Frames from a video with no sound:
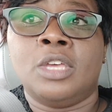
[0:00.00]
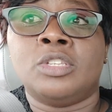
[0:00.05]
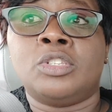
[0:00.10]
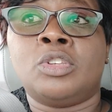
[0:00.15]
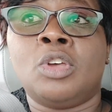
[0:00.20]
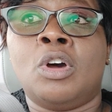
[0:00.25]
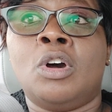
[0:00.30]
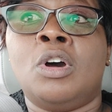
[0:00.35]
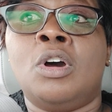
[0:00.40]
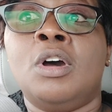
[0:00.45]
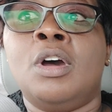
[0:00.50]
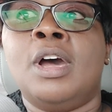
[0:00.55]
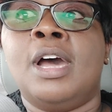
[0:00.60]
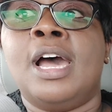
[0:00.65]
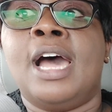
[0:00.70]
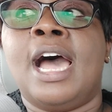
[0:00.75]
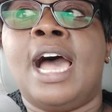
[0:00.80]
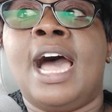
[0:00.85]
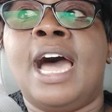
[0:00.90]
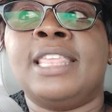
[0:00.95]
So
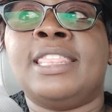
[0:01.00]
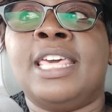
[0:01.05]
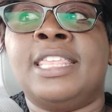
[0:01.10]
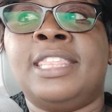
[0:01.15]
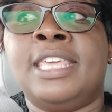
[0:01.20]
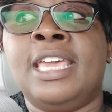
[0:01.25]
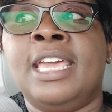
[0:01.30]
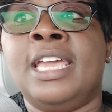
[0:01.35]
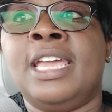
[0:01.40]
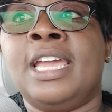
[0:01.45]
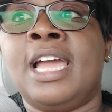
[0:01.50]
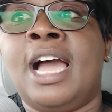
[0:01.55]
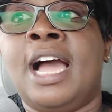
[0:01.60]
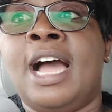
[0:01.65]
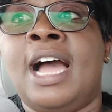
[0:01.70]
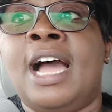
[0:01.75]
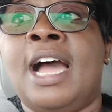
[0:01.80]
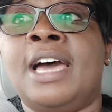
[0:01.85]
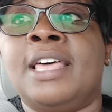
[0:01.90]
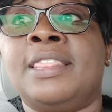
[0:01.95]
uh, the thing
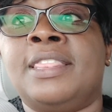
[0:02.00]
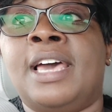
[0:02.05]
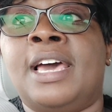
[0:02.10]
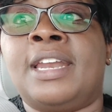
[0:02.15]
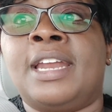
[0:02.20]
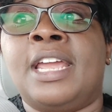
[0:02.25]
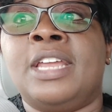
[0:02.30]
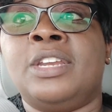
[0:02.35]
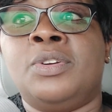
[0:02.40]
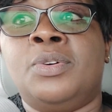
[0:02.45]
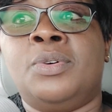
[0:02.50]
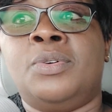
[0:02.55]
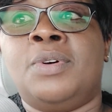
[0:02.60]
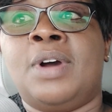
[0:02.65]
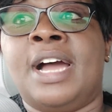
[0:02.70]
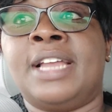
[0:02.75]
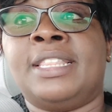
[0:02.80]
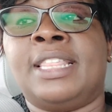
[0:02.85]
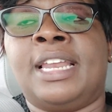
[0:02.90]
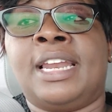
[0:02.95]
uh, that I know
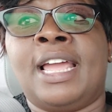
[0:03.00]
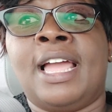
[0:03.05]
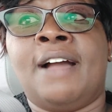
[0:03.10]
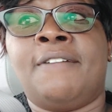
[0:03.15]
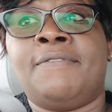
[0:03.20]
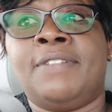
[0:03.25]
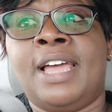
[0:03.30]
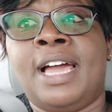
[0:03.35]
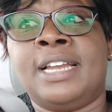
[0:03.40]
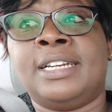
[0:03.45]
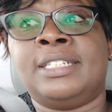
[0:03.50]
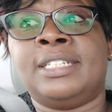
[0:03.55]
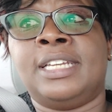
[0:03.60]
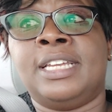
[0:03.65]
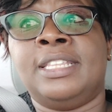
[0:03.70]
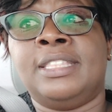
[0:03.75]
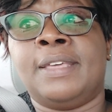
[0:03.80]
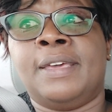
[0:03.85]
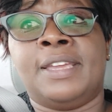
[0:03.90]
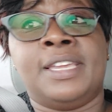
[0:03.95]
and that I have learned
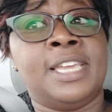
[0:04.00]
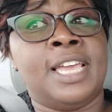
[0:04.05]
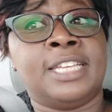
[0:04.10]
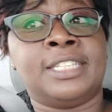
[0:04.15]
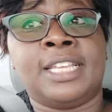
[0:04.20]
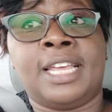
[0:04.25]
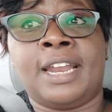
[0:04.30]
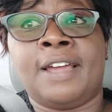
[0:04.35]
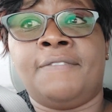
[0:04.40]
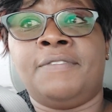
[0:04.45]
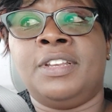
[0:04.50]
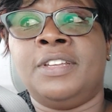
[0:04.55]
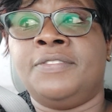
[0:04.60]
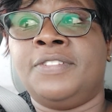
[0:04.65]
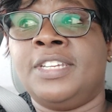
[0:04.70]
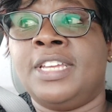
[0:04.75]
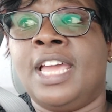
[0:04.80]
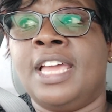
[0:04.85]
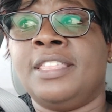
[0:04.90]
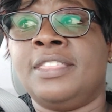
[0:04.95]
in the years that I've lived
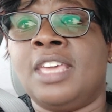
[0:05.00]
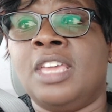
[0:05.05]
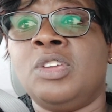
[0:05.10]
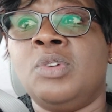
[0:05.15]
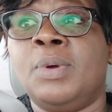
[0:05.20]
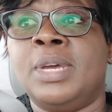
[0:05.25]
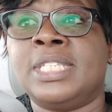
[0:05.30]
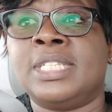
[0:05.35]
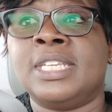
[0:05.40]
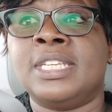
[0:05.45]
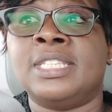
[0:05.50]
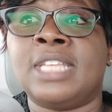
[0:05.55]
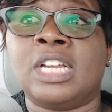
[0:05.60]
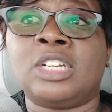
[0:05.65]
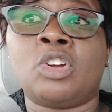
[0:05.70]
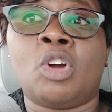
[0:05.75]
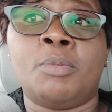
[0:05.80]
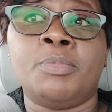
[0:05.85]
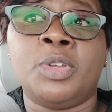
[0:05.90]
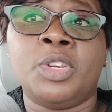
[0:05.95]
here in the US is that
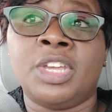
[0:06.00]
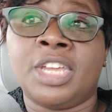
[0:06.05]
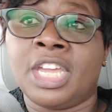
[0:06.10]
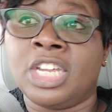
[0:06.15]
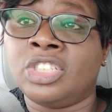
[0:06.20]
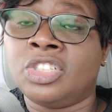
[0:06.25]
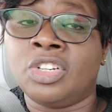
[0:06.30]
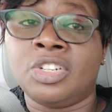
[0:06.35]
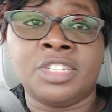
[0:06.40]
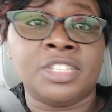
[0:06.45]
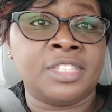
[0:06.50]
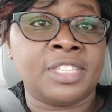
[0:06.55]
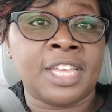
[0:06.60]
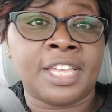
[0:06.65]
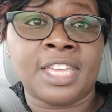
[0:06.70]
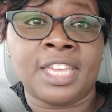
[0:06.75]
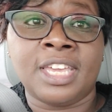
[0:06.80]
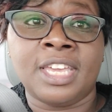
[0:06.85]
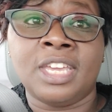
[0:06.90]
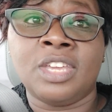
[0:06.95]
communication is the
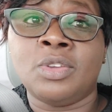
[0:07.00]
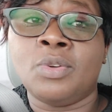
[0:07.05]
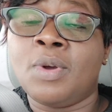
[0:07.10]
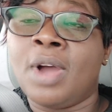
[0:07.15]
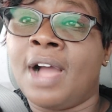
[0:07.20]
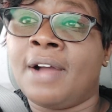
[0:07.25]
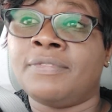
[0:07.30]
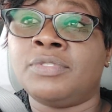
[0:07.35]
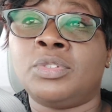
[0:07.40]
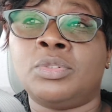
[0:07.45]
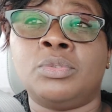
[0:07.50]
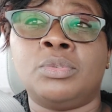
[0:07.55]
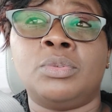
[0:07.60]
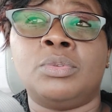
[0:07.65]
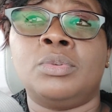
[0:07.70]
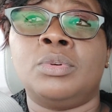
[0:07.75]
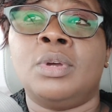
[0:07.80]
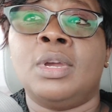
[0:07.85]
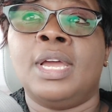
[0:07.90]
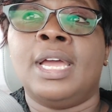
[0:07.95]
key. You have
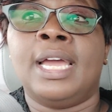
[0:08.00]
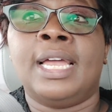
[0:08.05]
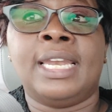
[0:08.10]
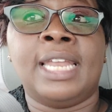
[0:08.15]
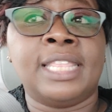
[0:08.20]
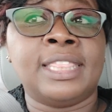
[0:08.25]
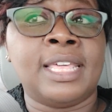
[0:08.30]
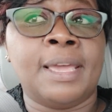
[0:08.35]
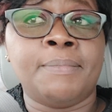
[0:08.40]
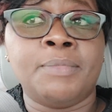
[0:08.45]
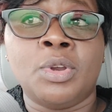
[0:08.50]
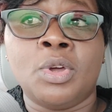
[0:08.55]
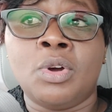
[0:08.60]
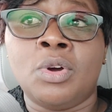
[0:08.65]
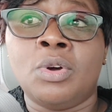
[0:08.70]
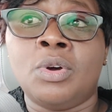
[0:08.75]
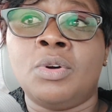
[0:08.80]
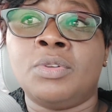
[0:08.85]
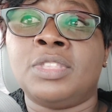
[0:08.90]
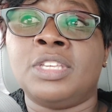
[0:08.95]
to let them
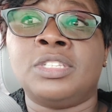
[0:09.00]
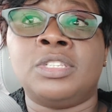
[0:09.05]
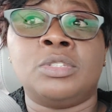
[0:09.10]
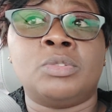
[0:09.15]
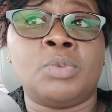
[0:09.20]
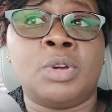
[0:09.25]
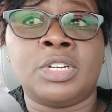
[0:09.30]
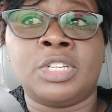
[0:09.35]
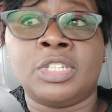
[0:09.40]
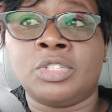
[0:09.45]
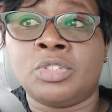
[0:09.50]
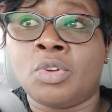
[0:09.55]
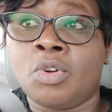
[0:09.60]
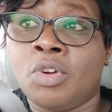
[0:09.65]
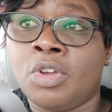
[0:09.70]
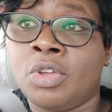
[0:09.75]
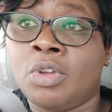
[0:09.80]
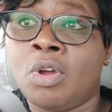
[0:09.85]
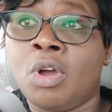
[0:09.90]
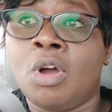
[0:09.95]
know this is what is
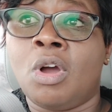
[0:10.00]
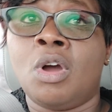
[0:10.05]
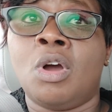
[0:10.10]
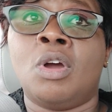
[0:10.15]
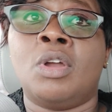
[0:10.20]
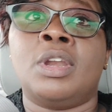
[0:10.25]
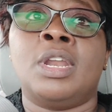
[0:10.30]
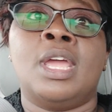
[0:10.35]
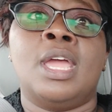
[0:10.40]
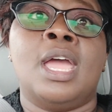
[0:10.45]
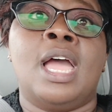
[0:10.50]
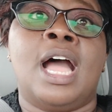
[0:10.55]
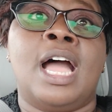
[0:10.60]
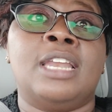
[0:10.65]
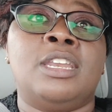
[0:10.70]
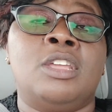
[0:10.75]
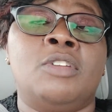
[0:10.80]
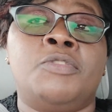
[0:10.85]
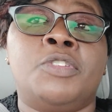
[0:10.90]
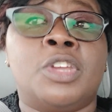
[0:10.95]
going on.
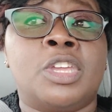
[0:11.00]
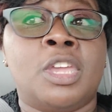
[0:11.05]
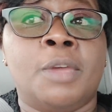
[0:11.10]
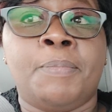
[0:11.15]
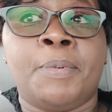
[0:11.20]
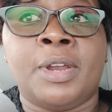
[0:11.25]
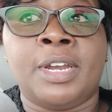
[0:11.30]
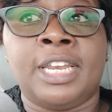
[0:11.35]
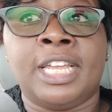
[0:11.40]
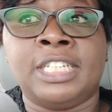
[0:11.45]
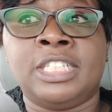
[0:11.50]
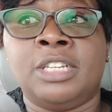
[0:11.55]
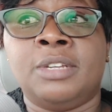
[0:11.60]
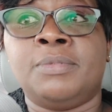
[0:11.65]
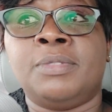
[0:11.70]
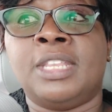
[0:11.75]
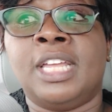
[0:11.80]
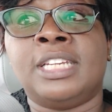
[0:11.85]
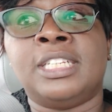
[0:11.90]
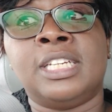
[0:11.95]
And if you keep on
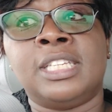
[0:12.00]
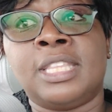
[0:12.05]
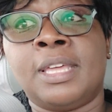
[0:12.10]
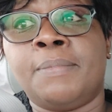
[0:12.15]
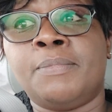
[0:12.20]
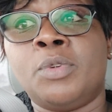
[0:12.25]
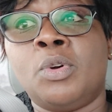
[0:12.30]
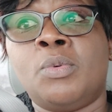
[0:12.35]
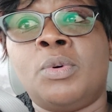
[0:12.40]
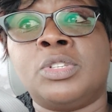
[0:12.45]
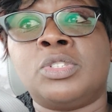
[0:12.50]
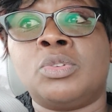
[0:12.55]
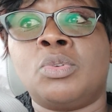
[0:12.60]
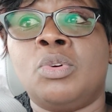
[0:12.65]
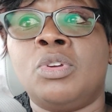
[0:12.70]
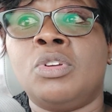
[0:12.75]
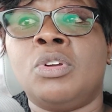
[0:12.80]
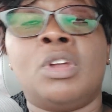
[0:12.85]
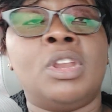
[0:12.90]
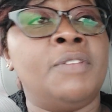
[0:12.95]
letting, letting them know what's
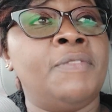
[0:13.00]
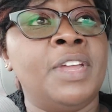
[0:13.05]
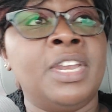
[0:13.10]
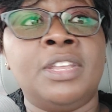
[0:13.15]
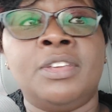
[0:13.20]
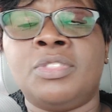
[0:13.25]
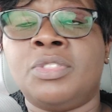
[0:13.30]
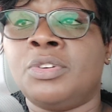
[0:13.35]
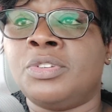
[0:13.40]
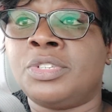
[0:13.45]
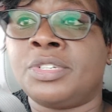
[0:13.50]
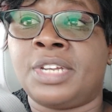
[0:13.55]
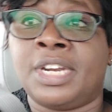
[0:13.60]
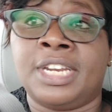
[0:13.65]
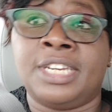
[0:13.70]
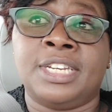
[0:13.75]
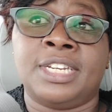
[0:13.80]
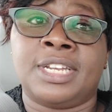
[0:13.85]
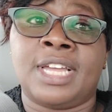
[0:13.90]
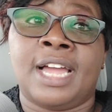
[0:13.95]
going on, even in those
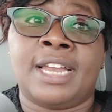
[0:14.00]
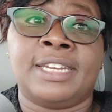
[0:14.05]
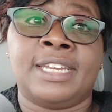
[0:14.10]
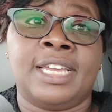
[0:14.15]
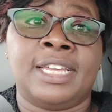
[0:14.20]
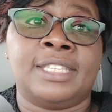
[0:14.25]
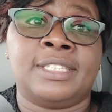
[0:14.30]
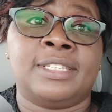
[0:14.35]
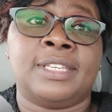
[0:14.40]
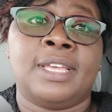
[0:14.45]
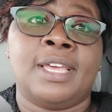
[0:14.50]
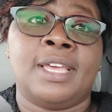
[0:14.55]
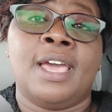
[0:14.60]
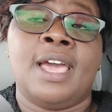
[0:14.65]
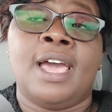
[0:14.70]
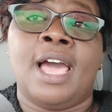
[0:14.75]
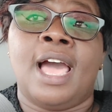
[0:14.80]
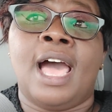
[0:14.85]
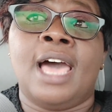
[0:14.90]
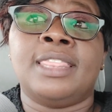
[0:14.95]
credit card debts,
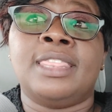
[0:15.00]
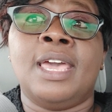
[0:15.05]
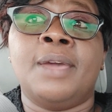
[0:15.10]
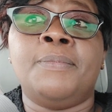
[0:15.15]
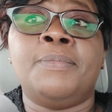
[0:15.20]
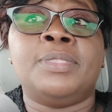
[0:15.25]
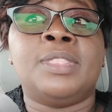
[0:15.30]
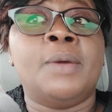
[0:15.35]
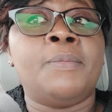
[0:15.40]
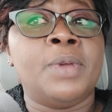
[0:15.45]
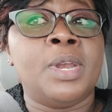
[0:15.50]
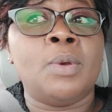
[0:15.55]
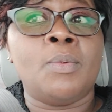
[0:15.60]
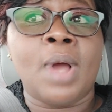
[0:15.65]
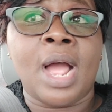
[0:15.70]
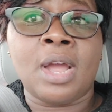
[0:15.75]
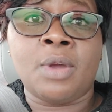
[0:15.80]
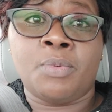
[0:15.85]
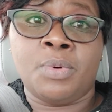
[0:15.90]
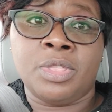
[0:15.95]
uh, they, they will
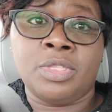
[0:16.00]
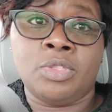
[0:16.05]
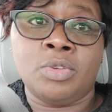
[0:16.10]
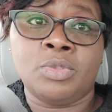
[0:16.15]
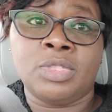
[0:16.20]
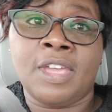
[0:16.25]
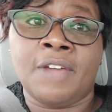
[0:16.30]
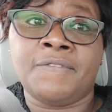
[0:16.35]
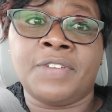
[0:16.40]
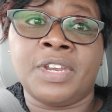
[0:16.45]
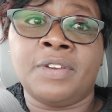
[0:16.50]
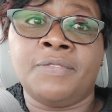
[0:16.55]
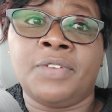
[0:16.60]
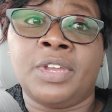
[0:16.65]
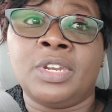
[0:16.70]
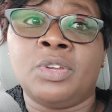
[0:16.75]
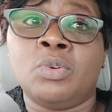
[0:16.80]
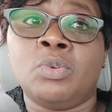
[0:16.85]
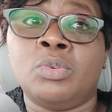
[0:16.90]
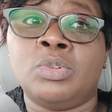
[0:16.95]
work with you. They are very,
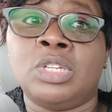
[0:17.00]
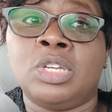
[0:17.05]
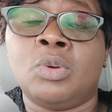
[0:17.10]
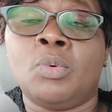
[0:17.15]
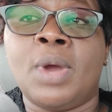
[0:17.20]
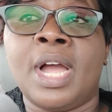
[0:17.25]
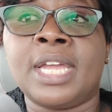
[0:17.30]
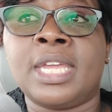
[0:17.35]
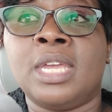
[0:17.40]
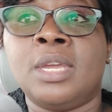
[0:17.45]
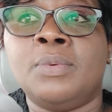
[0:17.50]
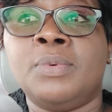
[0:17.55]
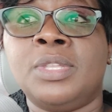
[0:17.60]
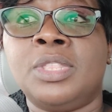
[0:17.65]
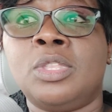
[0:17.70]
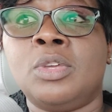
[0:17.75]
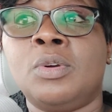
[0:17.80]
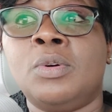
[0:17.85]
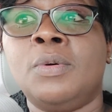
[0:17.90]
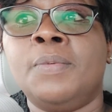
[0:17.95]
very good in working
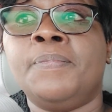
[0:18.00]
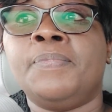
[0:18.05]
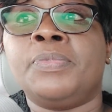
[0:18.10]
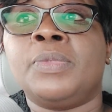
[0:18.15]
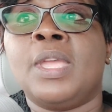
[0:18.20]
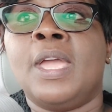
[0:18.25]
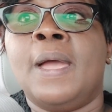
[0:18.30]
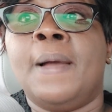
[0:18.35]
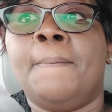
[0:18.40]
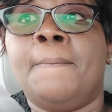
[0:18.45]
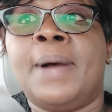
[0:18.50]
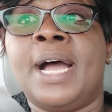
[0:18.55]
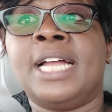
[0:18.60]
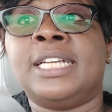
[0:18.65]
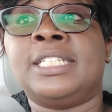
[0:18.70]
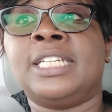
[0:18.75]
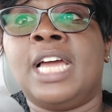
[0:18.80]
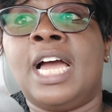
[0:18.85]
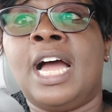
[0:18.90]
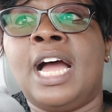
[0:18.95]
with you.
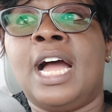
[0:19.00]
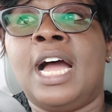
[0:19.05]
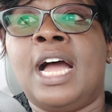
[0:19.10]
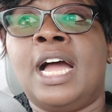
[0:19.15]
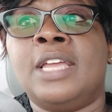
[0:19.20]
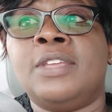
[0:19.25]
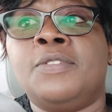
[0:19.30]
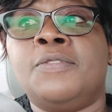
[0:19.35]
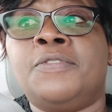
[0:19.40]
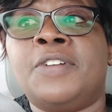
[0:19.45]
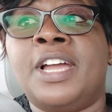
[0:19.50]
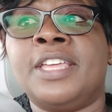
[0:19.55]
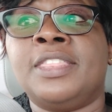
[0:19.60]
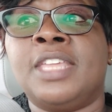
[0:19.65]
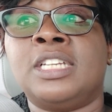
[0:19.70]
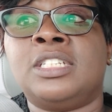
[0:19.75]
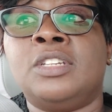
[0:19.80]
But uh, you find that